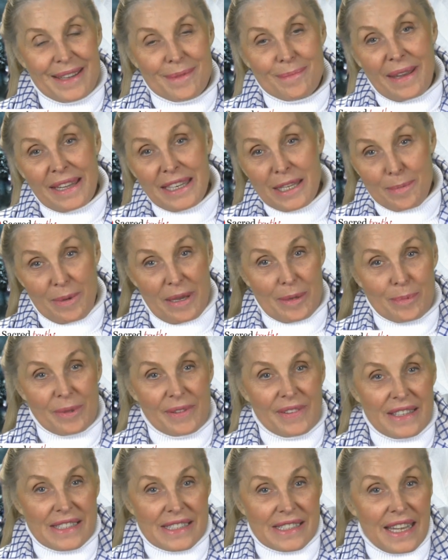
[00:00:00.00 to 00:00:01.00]
Many people
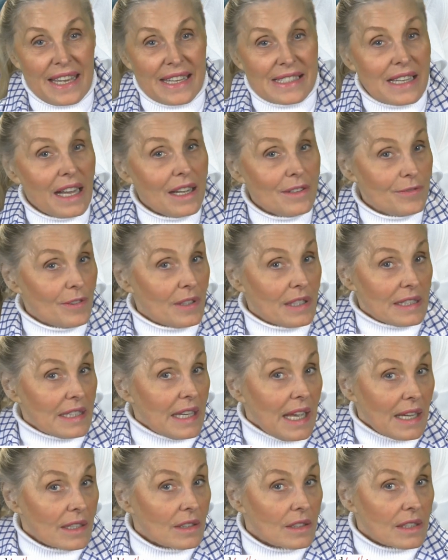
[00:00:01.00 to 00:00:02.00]
these days, I find,
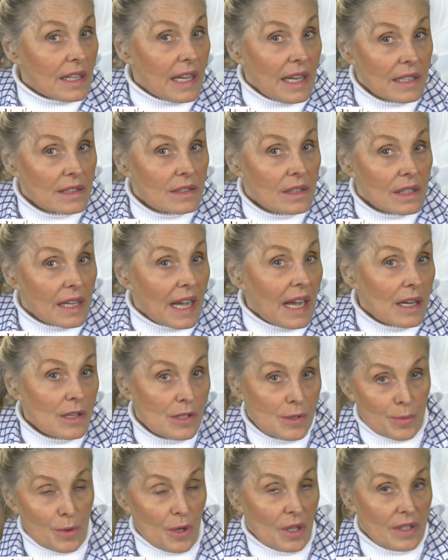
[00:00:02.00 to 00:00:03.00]
cannot handle
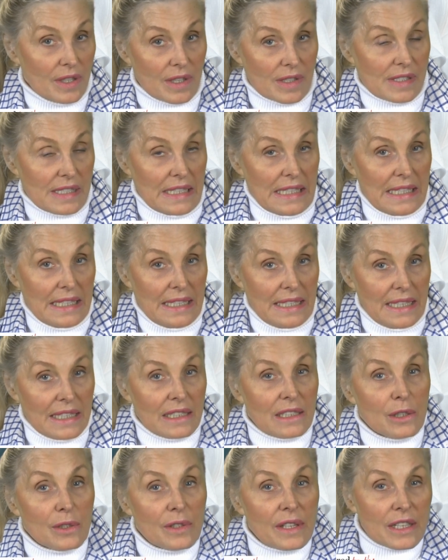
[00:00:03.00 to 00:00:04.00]
cow's products,
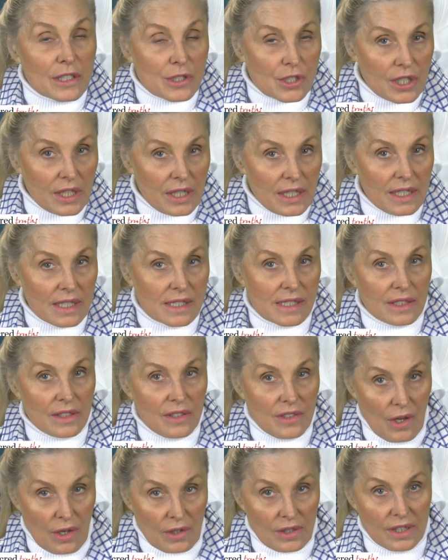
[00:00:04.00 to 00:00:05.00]
including cheese,
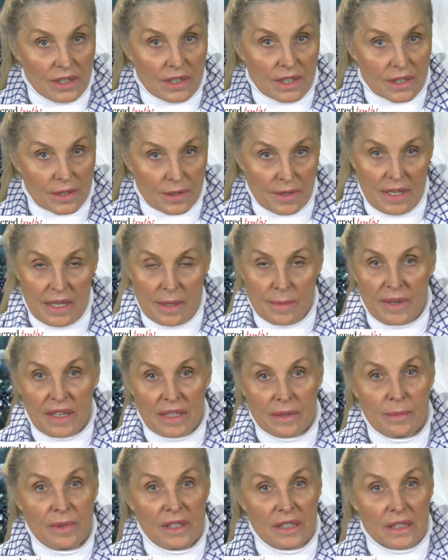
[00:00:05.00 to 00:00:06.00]
yogurt, cream,
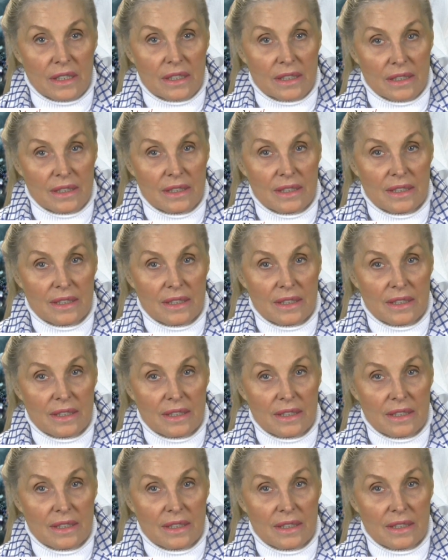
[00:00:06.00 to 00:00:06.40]
and milk.